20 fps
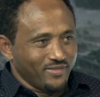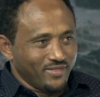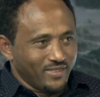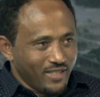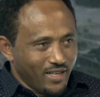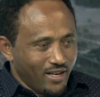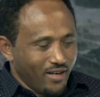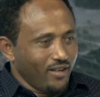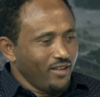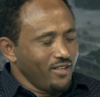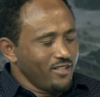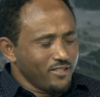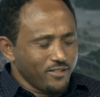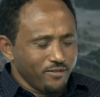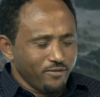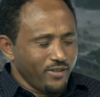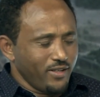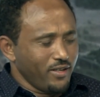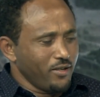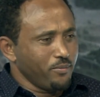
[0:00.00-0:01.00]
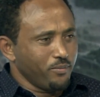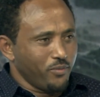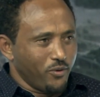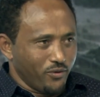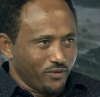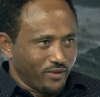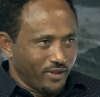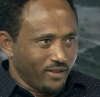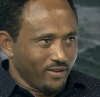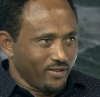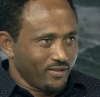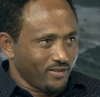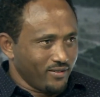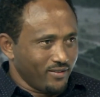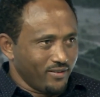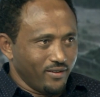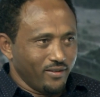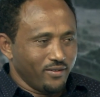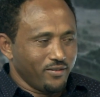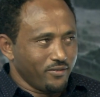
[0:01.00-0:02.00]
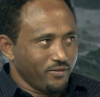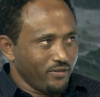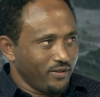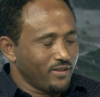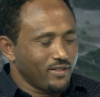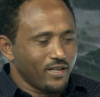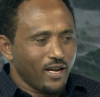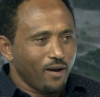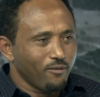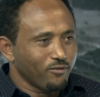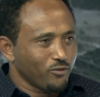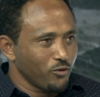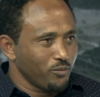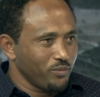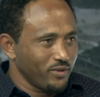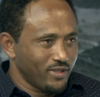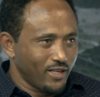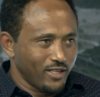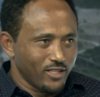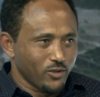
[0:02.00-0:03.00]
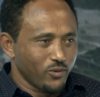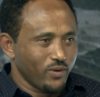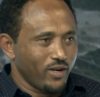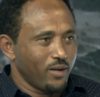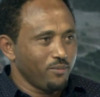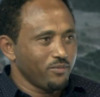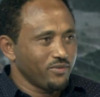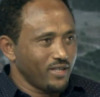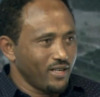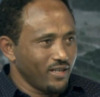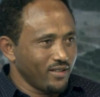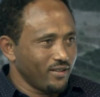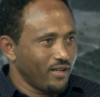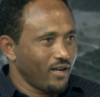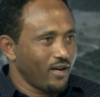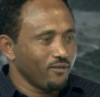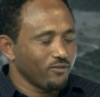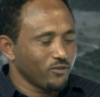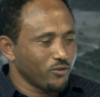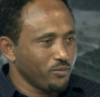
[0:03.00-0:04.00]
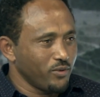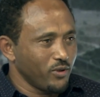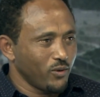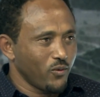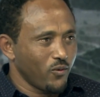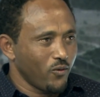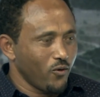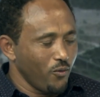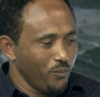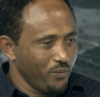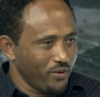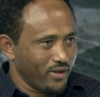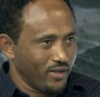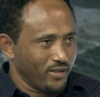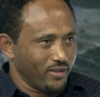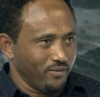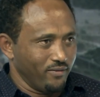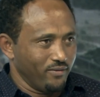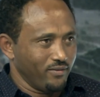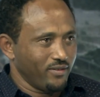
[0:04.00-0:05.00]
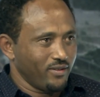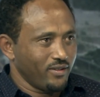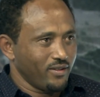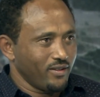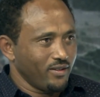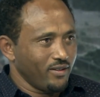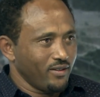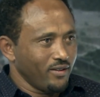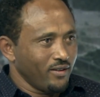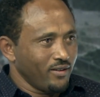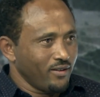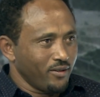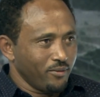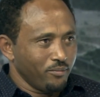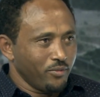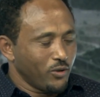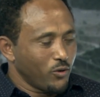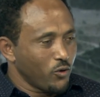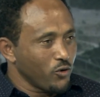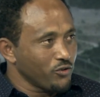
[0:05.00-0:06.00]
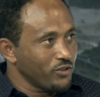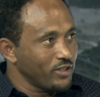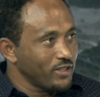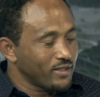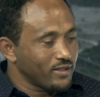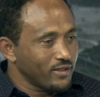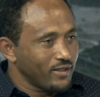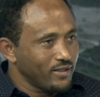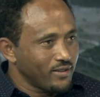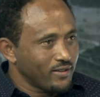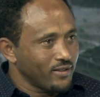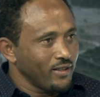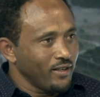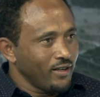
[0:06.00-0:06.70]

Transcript: Yeah, it's very important. They have to be. That's why I'm saying they have to be cooperative, because it